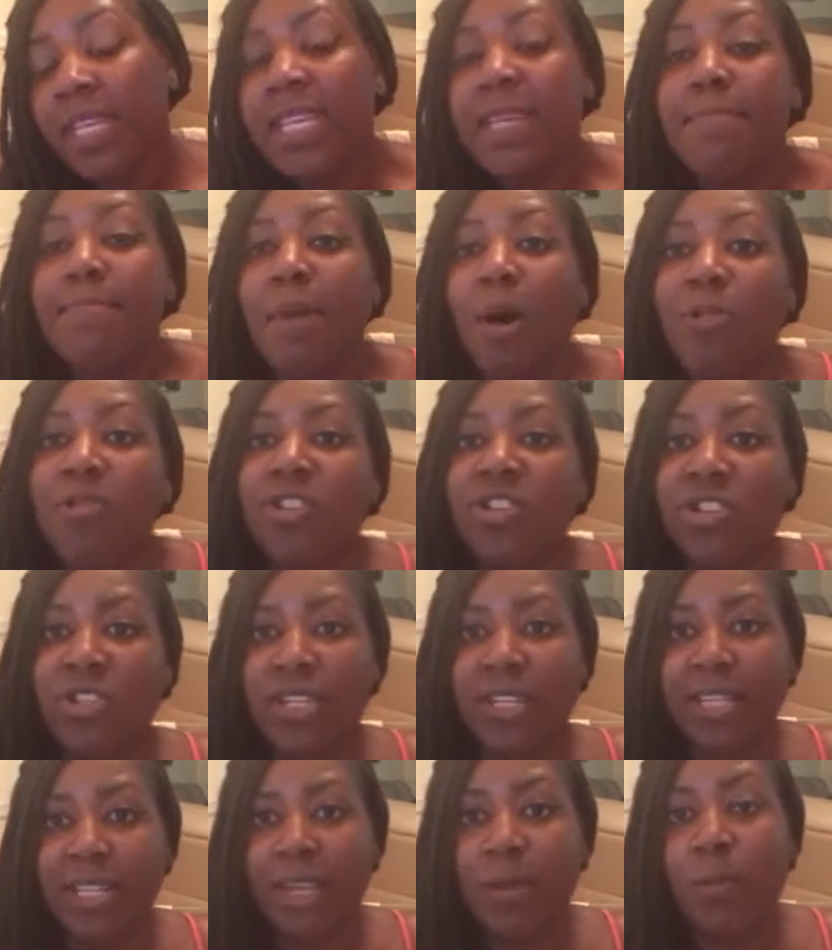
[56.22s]

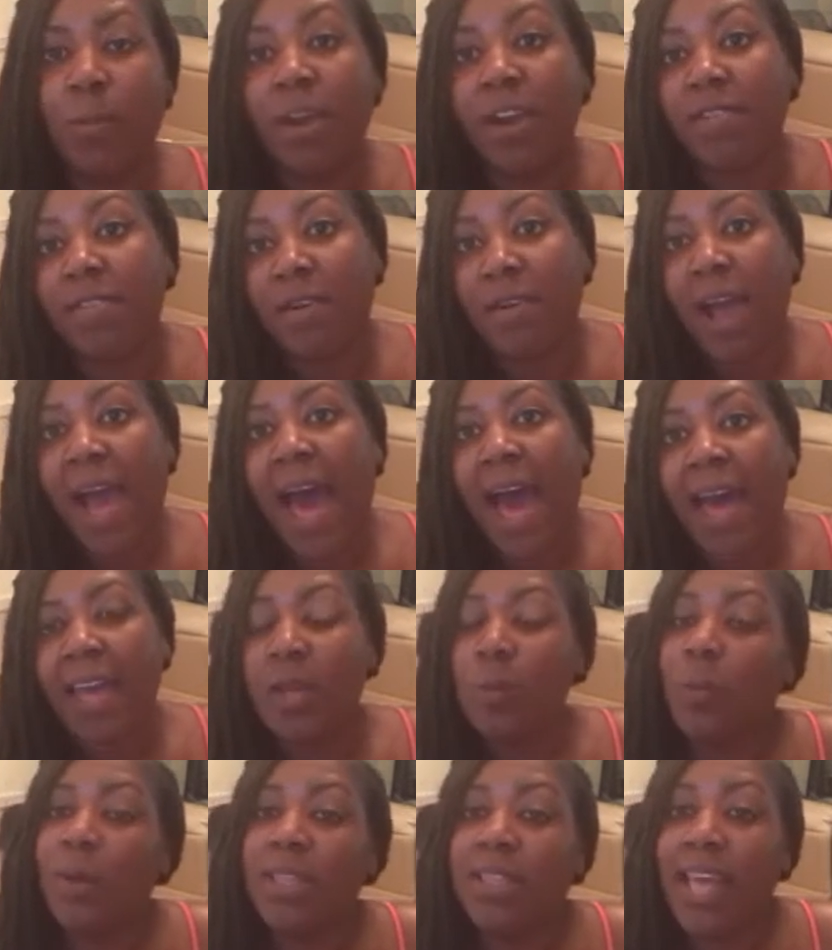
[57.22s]
emotionally where they're at
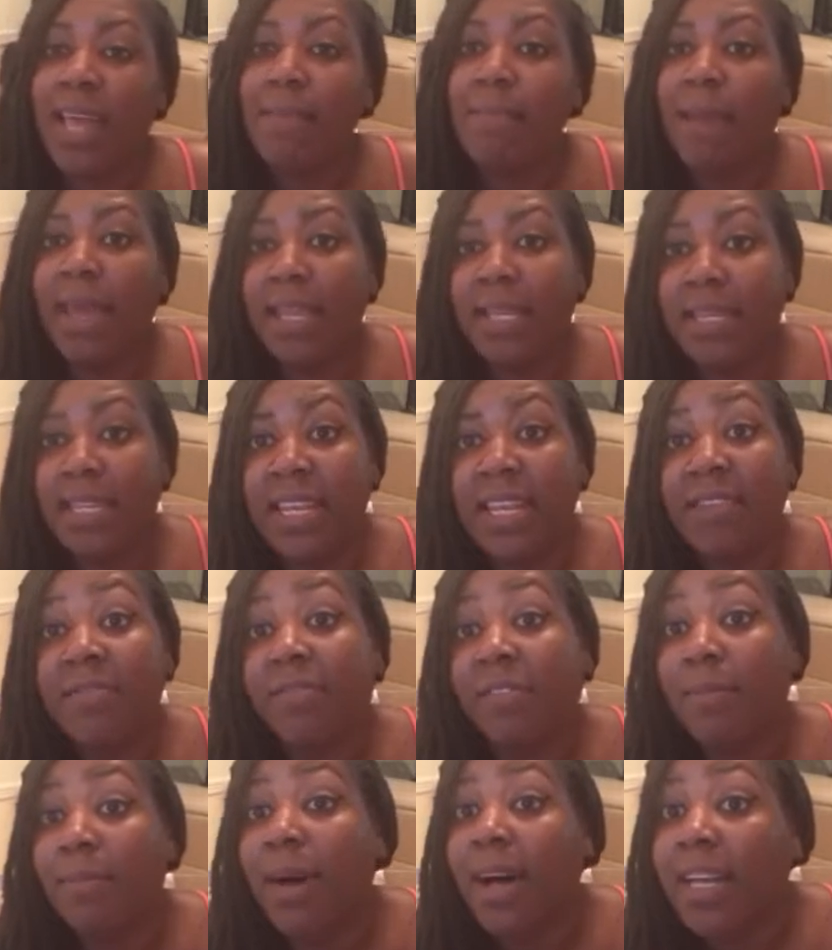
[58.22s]
and what they may need
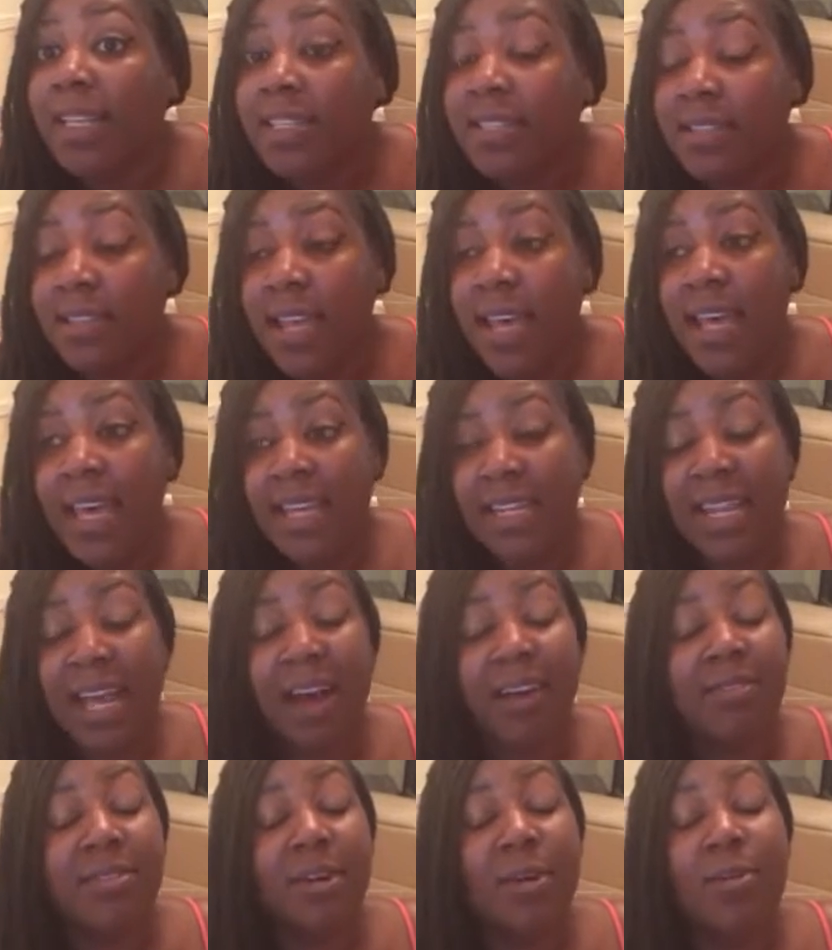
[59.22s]
from us.
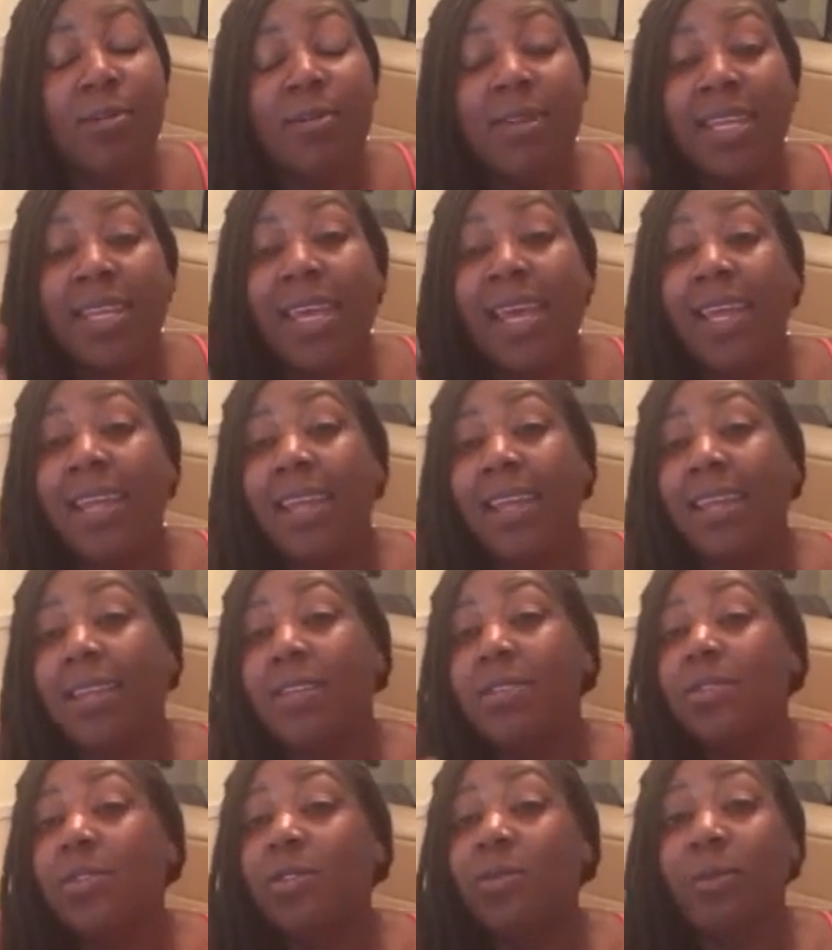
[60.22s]
Now, don't get
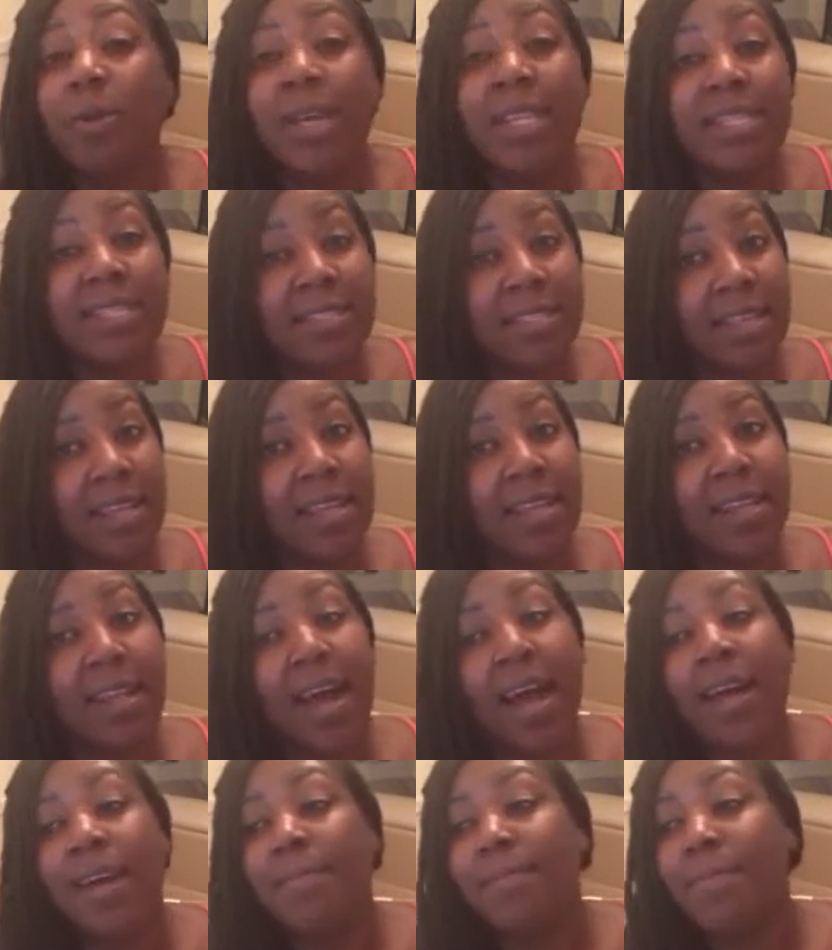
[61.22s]
it twisted.
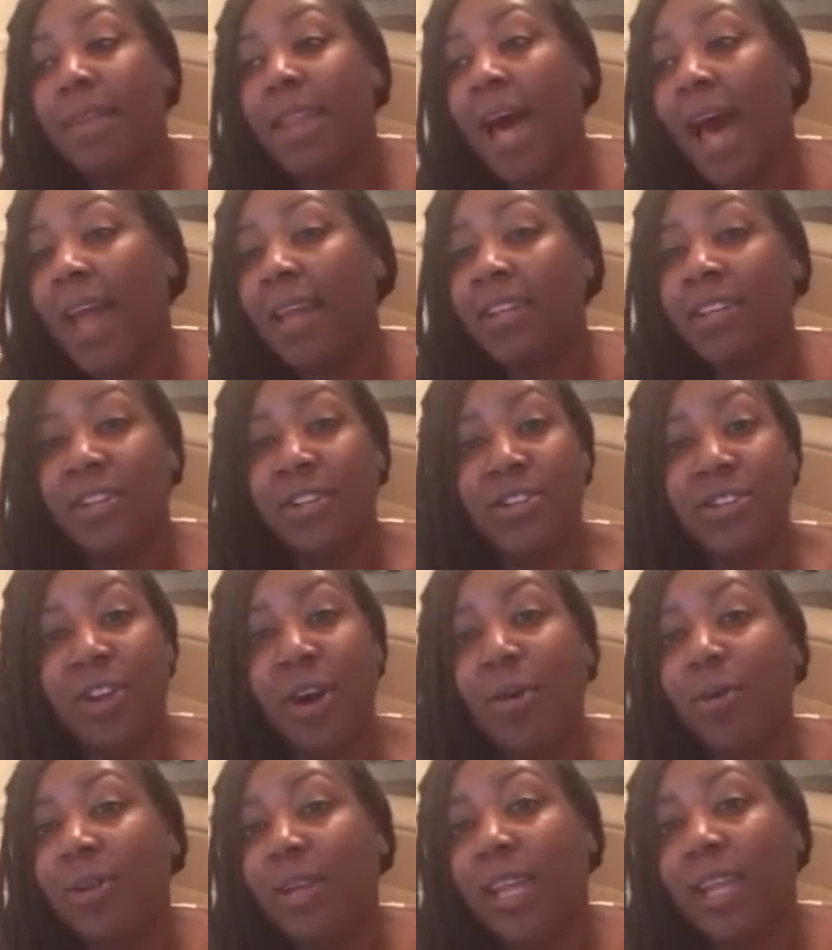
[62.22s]
I am not
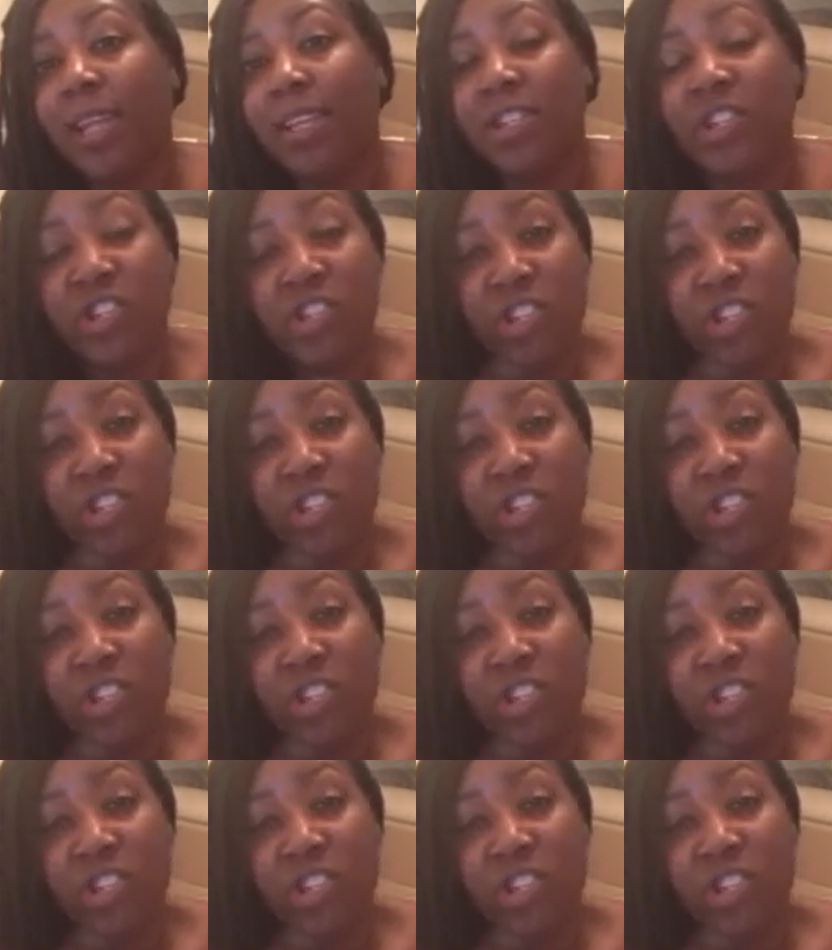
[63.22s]
condoning